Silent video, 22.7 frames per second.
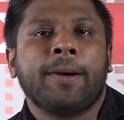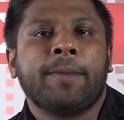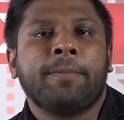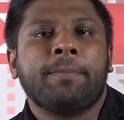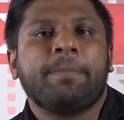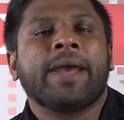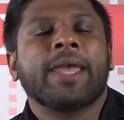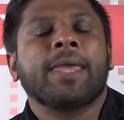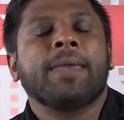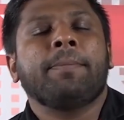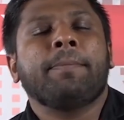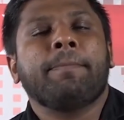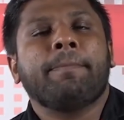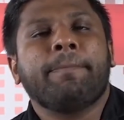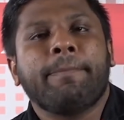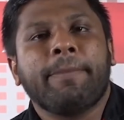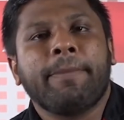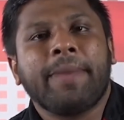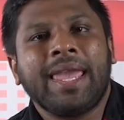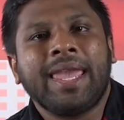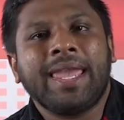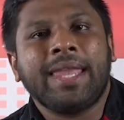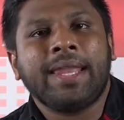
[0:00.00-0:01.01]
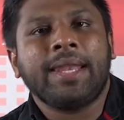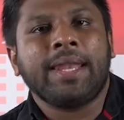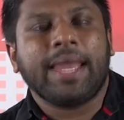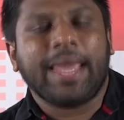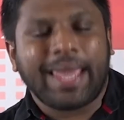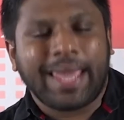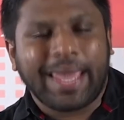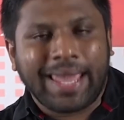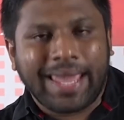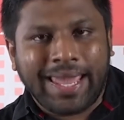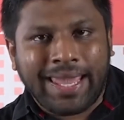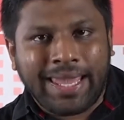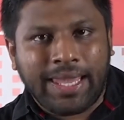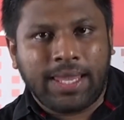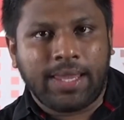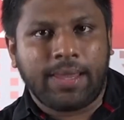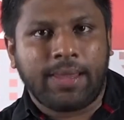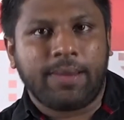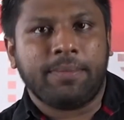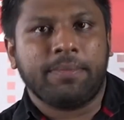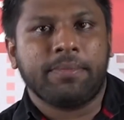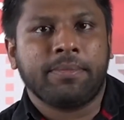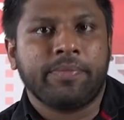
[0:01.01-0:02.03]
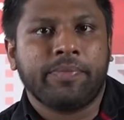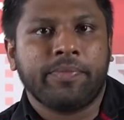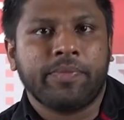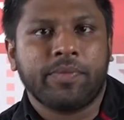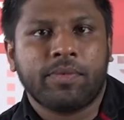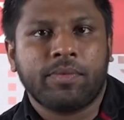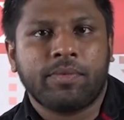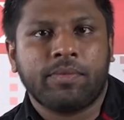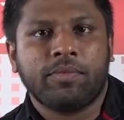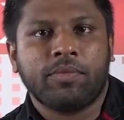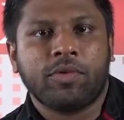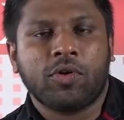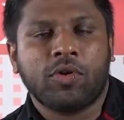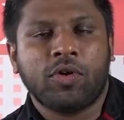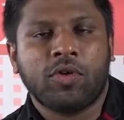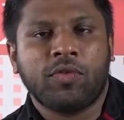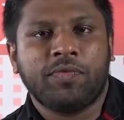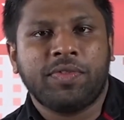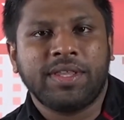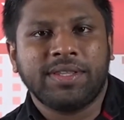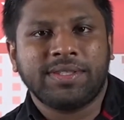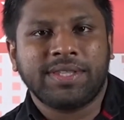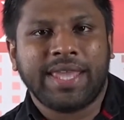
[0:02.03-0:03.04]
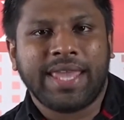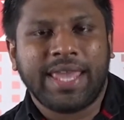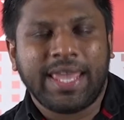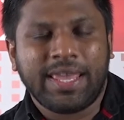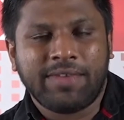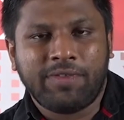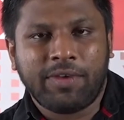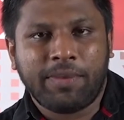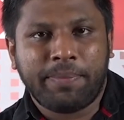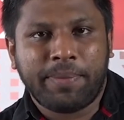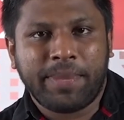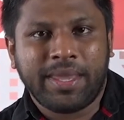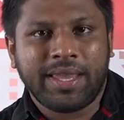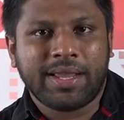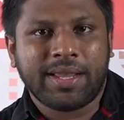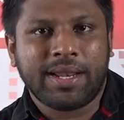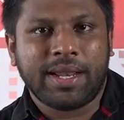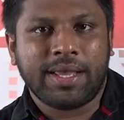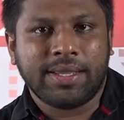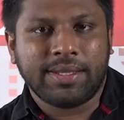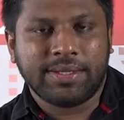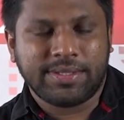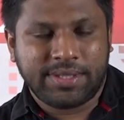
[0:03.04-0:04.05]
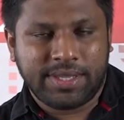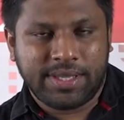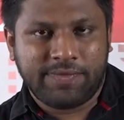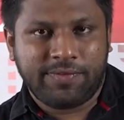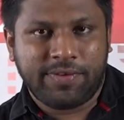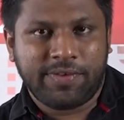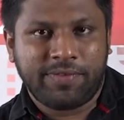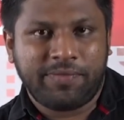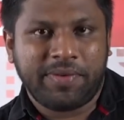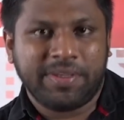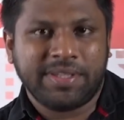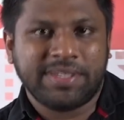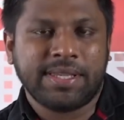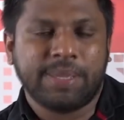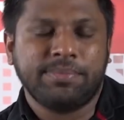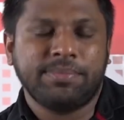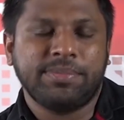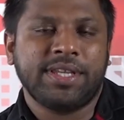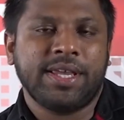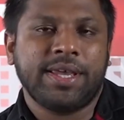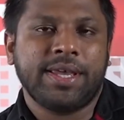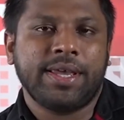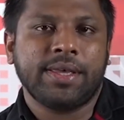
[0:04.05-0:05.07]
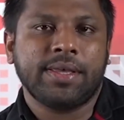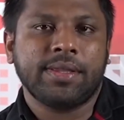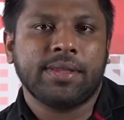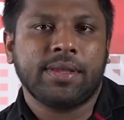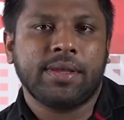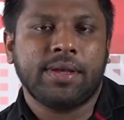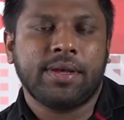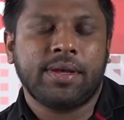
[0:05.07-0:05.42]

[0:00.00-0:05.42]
my main aim of this AVP class, AVP subject,